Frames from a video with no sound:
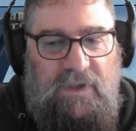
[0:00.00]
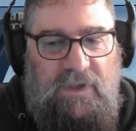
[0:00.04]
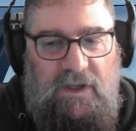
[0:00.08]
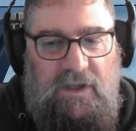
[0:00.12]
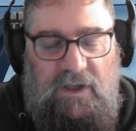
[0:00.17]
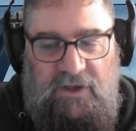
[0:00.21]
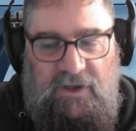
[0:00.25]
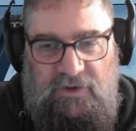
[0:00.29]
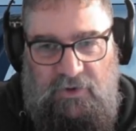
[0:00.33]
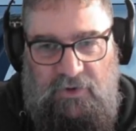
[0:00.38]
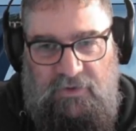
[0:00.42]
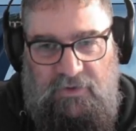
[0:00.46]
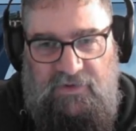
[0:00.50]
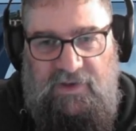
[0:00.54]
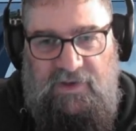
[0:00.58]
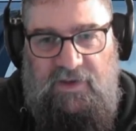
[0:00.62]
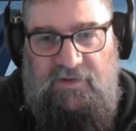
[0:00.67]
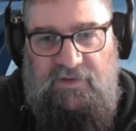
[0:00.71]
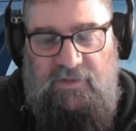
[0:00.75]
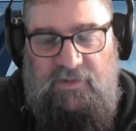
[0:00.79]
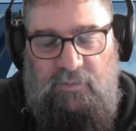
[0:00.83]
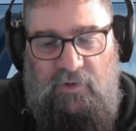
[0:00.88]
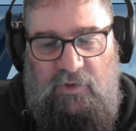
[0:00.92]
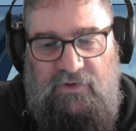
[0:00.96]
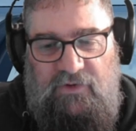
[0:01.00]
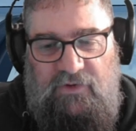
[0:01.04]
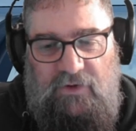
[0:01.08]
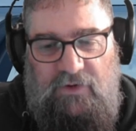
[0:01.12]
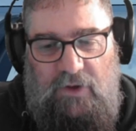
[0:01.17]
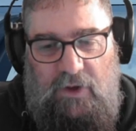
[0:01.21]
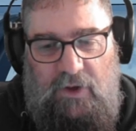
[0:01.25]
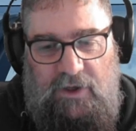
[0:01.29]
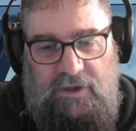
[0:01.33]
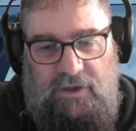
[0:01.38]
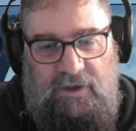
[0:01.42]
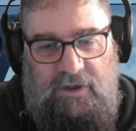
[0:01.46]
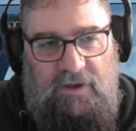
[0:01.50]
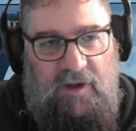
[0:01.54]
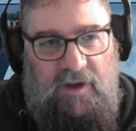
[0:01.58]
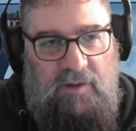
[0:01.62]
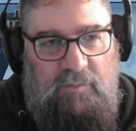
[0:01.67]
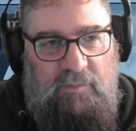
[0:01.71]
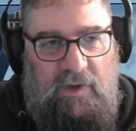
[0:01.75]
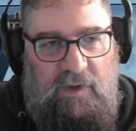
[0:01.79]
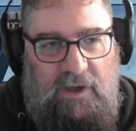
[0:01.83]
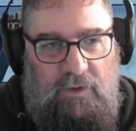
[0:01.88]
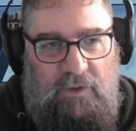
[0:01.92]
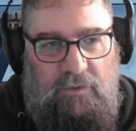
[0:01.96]
And you notice that suppression light, it
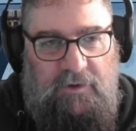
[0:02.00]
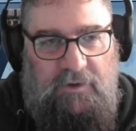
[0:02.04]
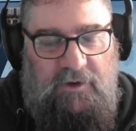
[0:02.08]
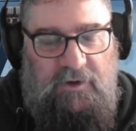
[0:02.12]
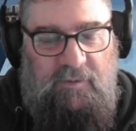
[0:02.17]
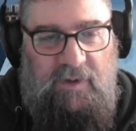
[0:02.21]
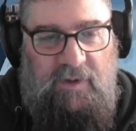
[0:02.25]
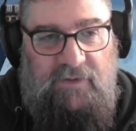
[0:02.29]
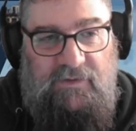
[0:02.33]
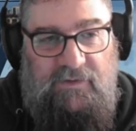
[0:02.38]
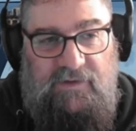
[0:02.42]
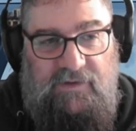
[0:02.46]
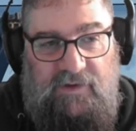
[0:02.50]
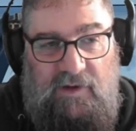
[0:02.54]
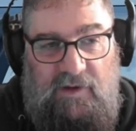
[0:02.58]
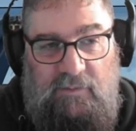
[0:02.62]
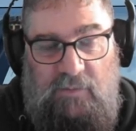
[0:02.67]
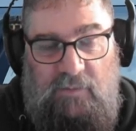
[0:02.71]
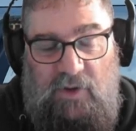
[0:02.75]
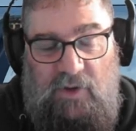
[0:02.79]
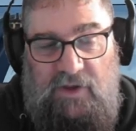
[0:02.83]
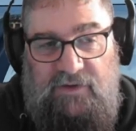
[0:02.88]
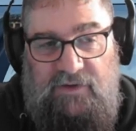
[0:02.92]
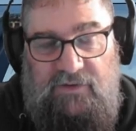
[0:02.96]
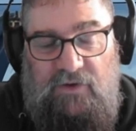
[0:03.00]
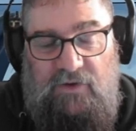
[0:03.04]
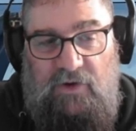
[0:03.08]
came back on at about the same place,